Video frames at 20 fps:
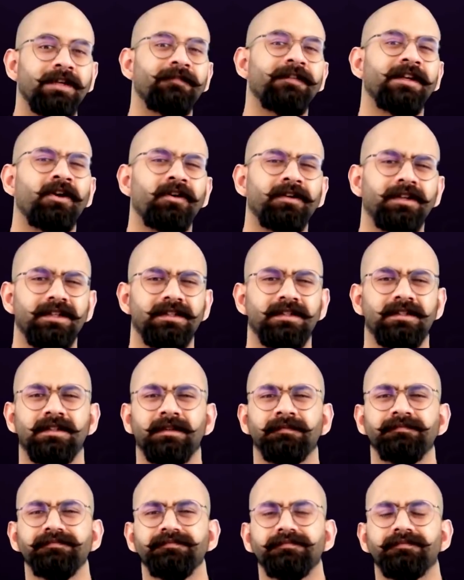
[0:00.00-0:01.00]
that we know
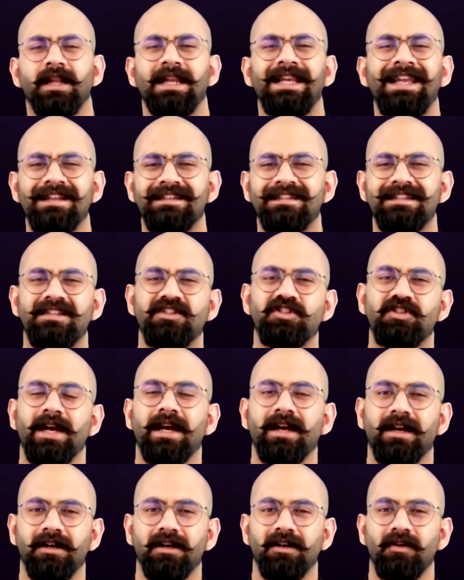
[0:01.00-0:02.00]
this, let's
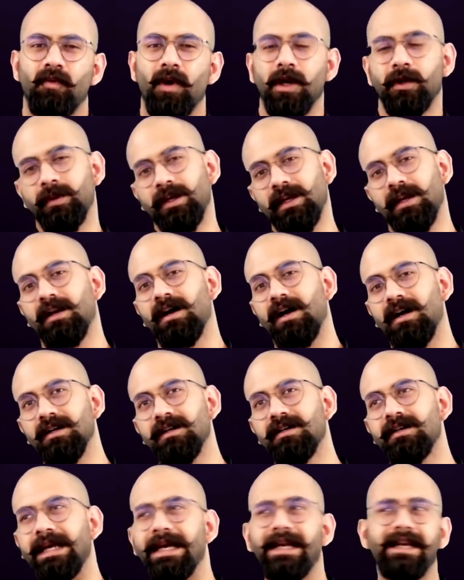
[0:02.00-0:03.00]
check what we
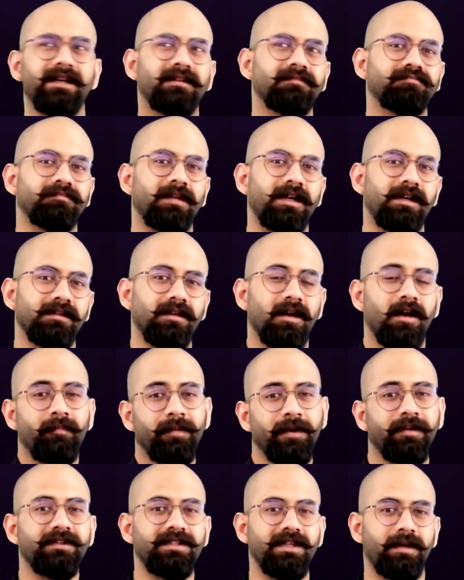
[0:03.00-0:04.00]
learned in a
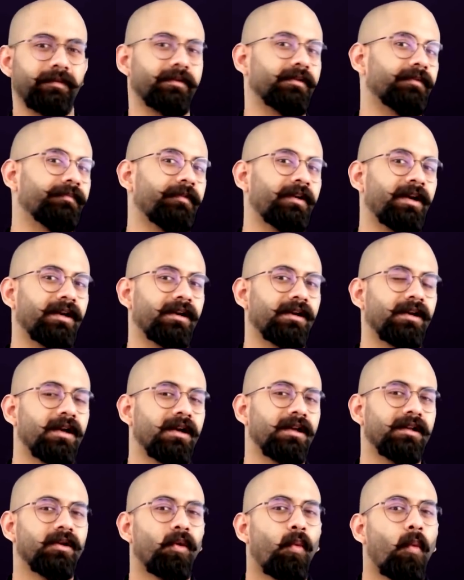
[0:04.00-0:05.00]
previous chapter, right?
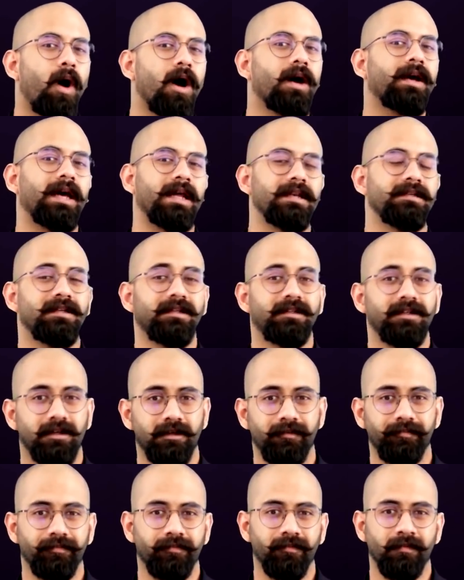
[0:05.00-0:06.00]
The work energy
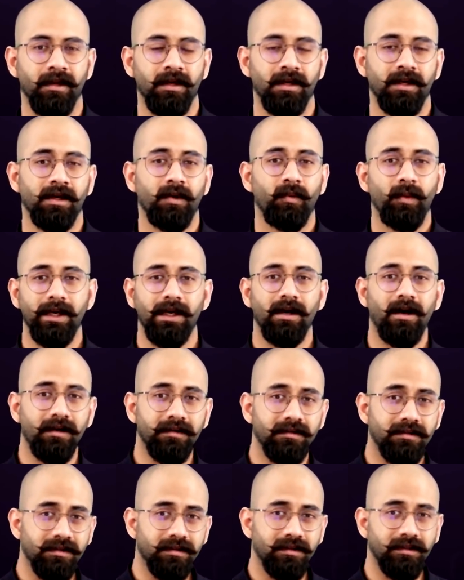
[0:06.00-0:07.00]
theorem. We
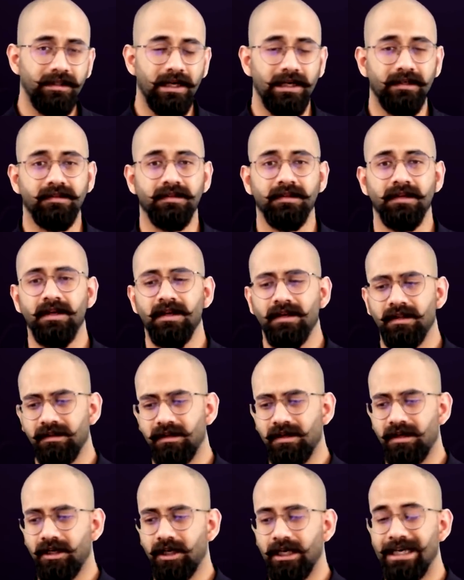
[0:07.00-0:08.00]
learned that
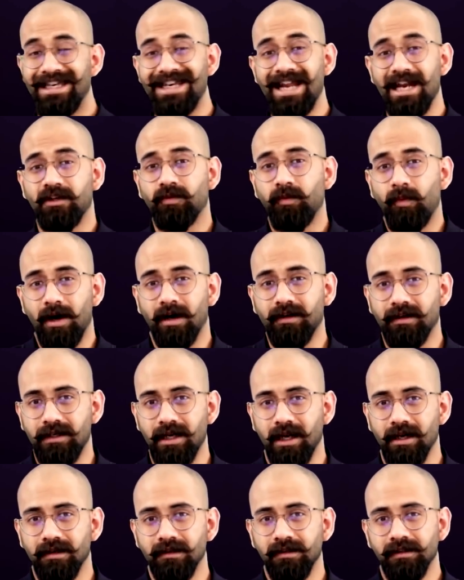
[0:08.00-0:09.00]
the net work
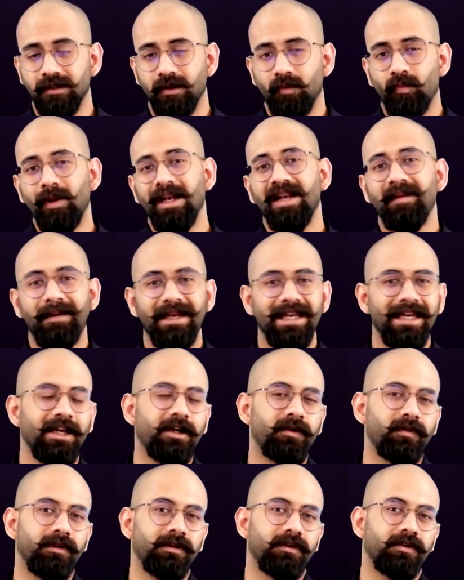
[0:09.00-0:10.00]
done will be
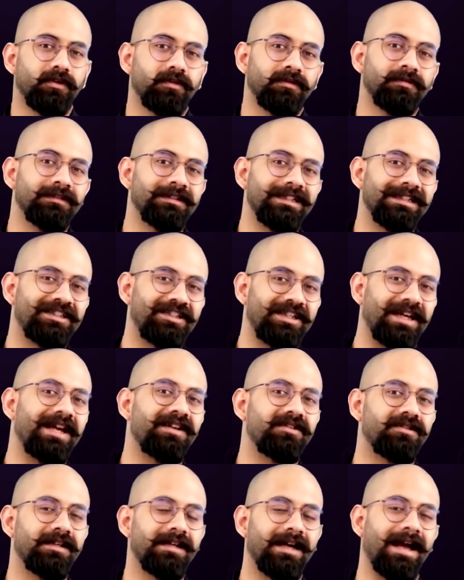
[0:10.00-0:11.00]
equal to the
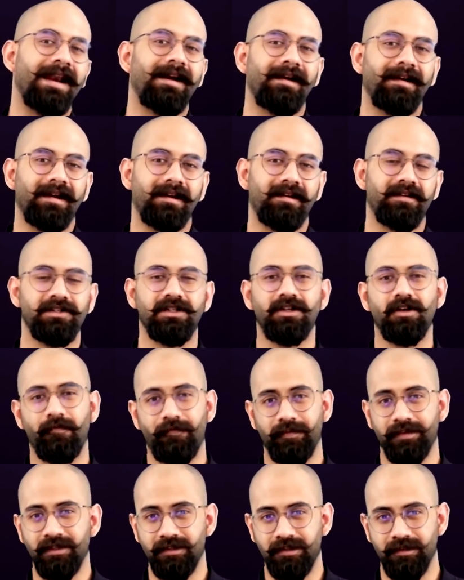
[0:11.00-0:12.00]
change in kinetic energy of
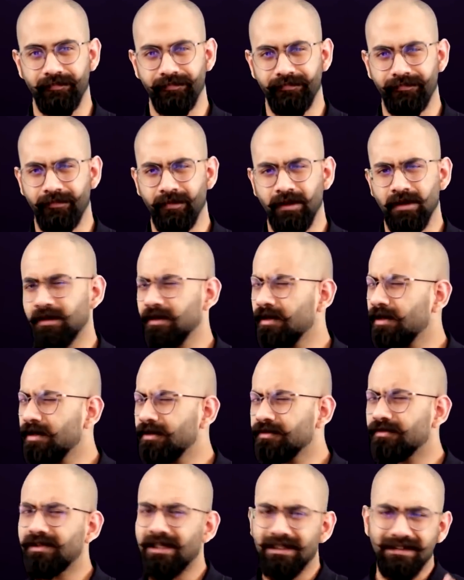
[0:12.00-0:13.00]
a system.
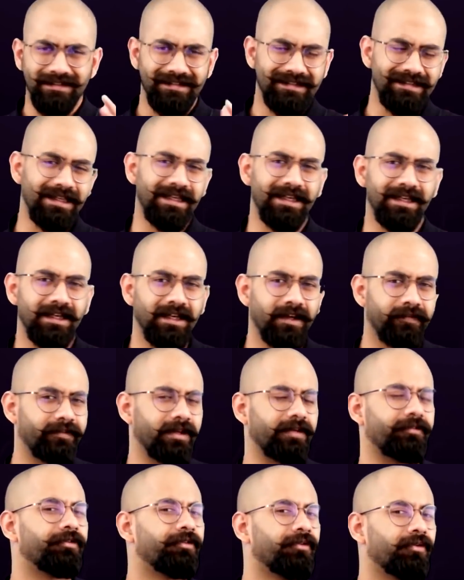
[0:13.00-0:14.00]
So let's see if
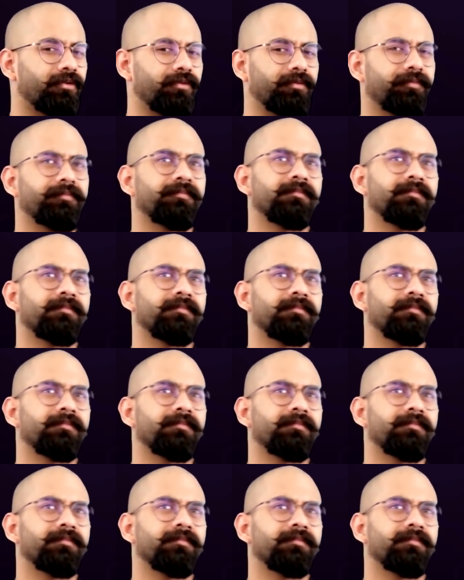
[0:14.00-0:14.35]
that's true.